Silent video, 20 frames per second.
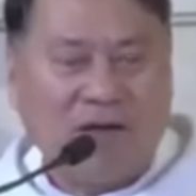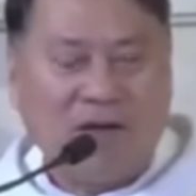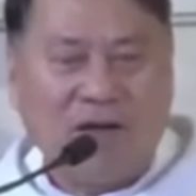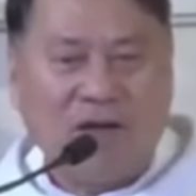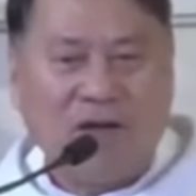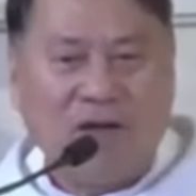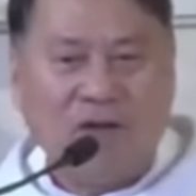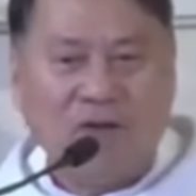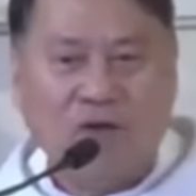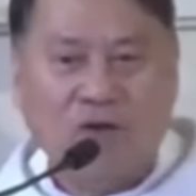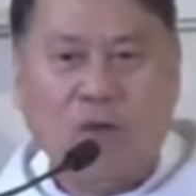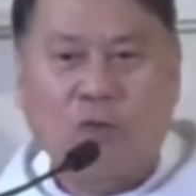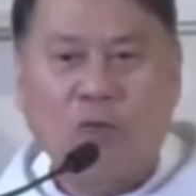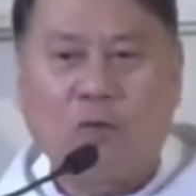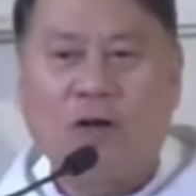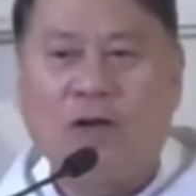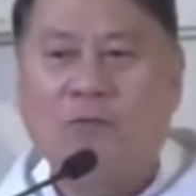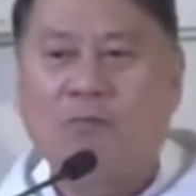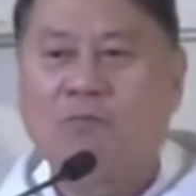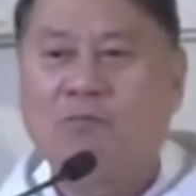So
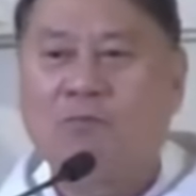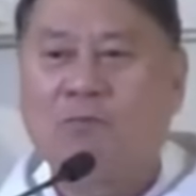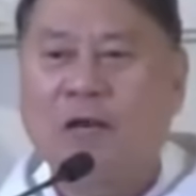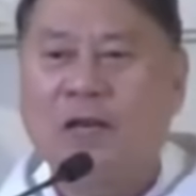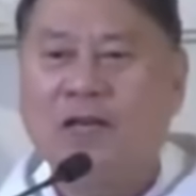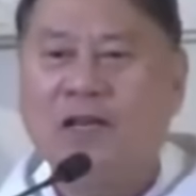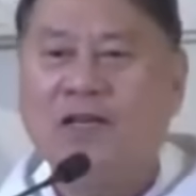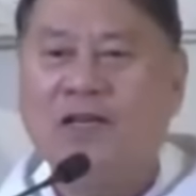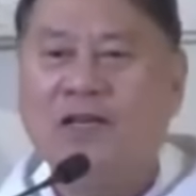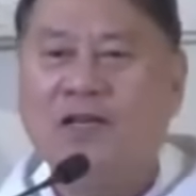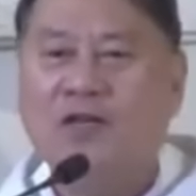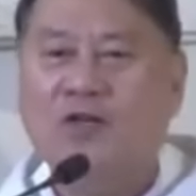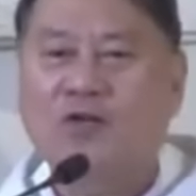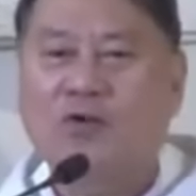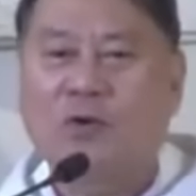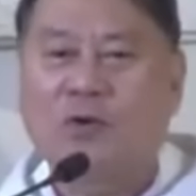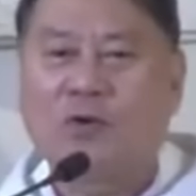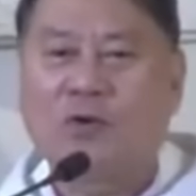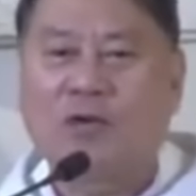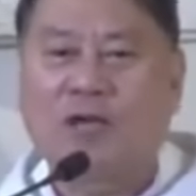when Benedict
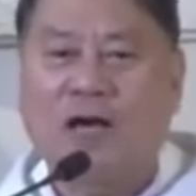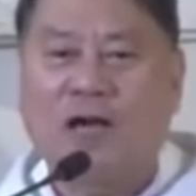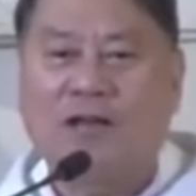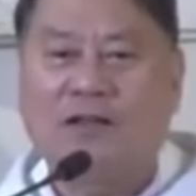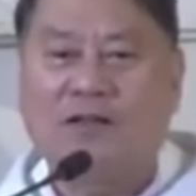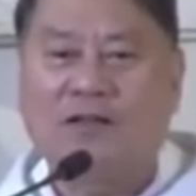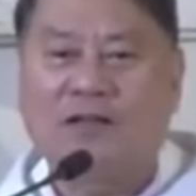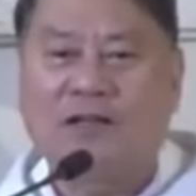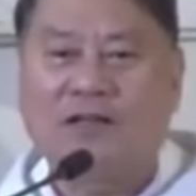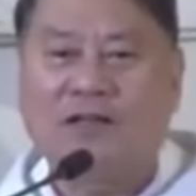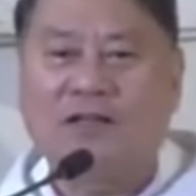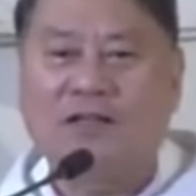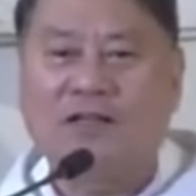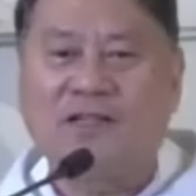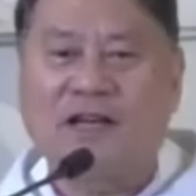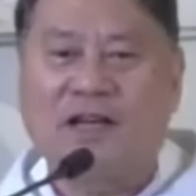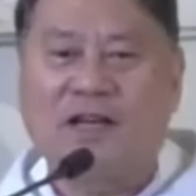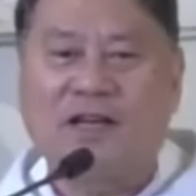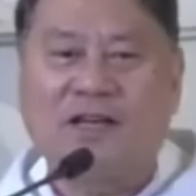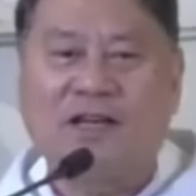saw that, he
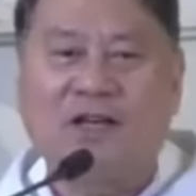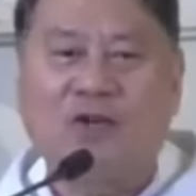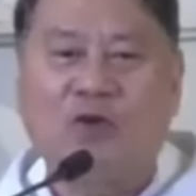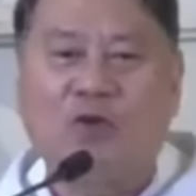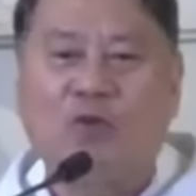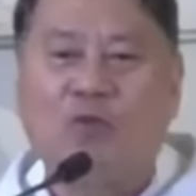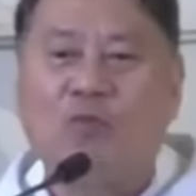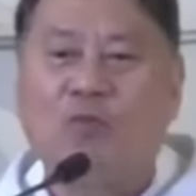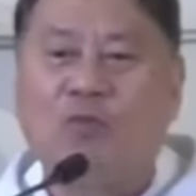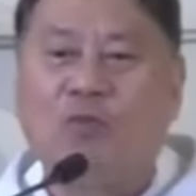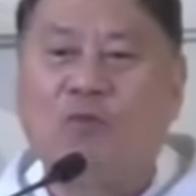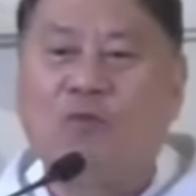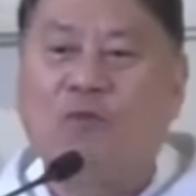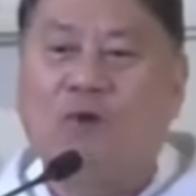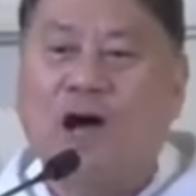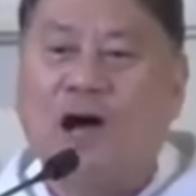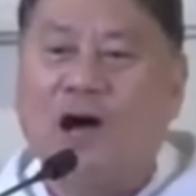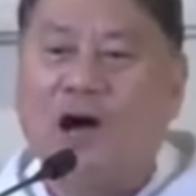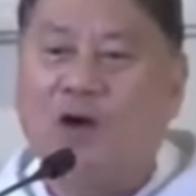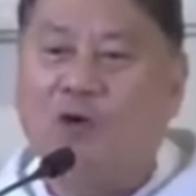decided to move
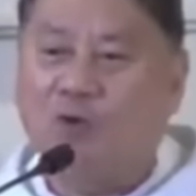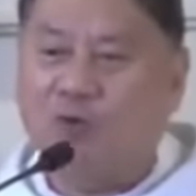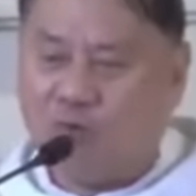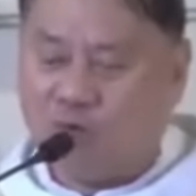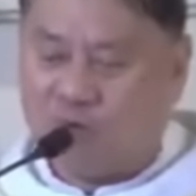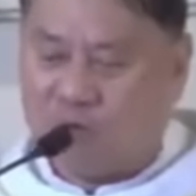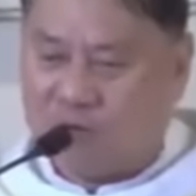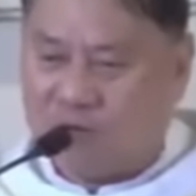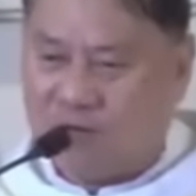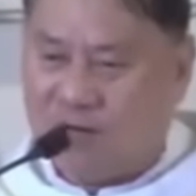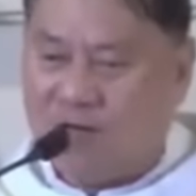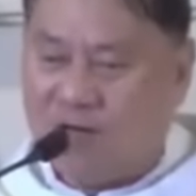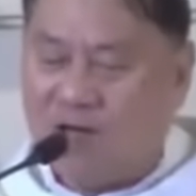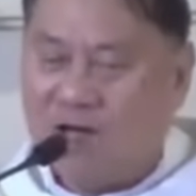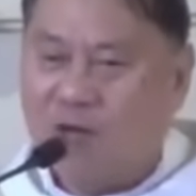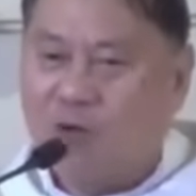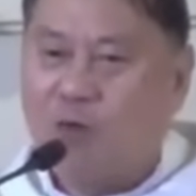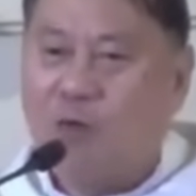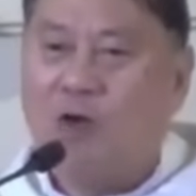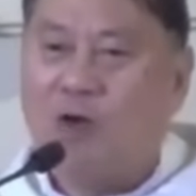out
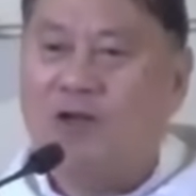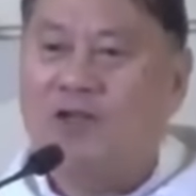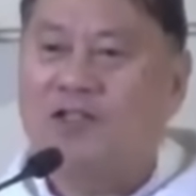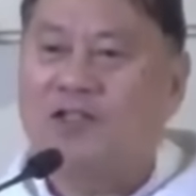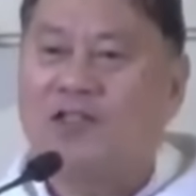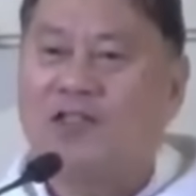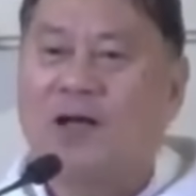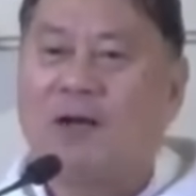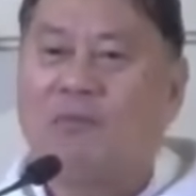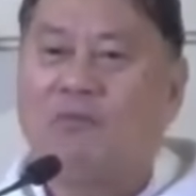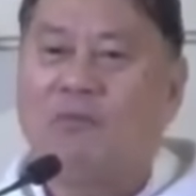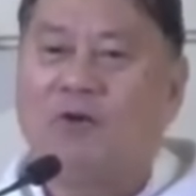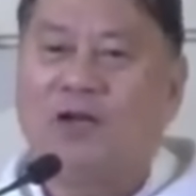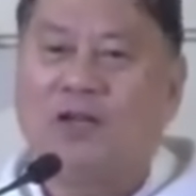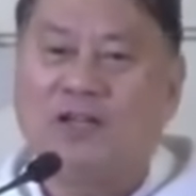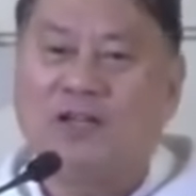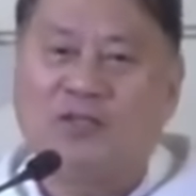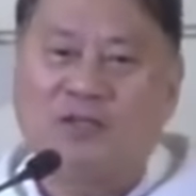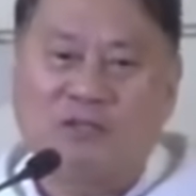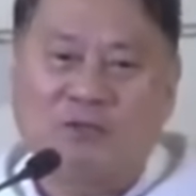to
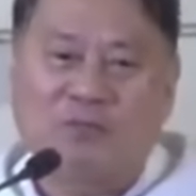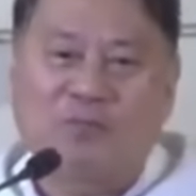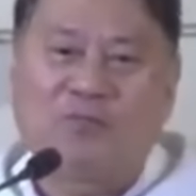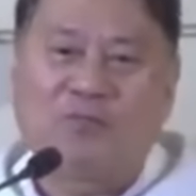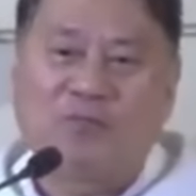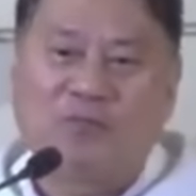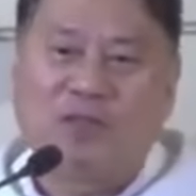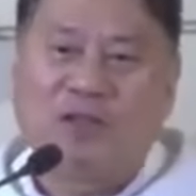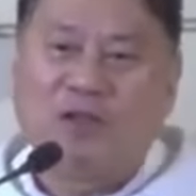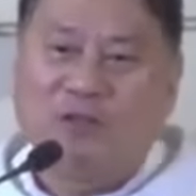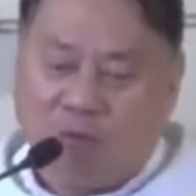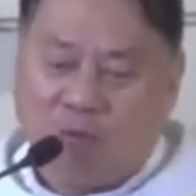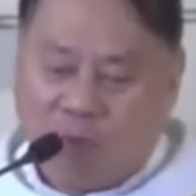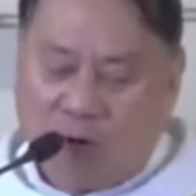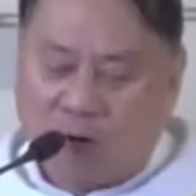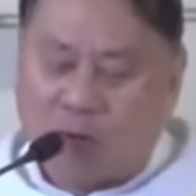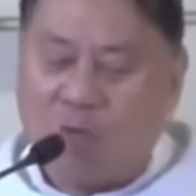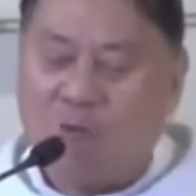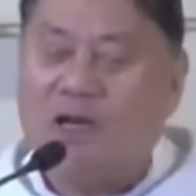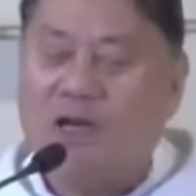establish
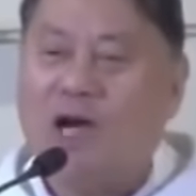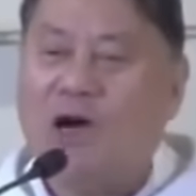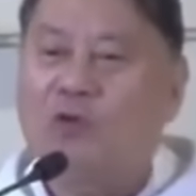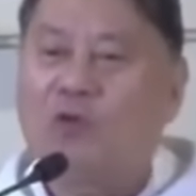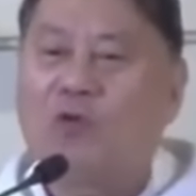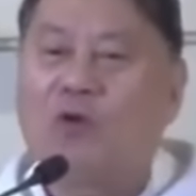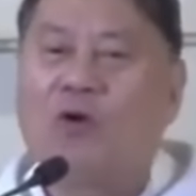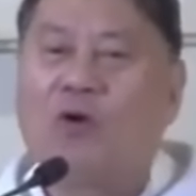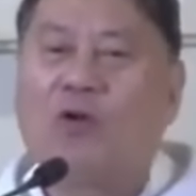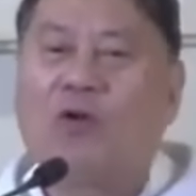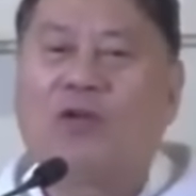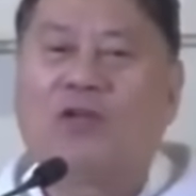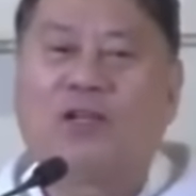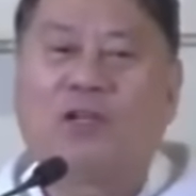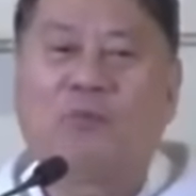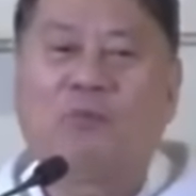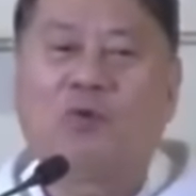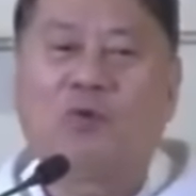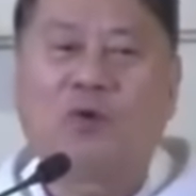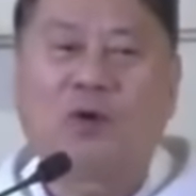what we now call the
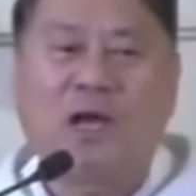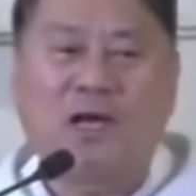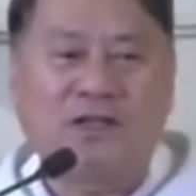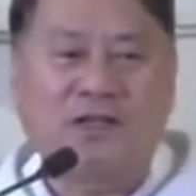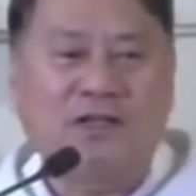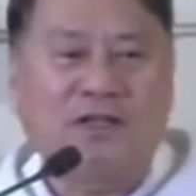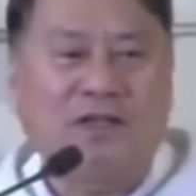monastic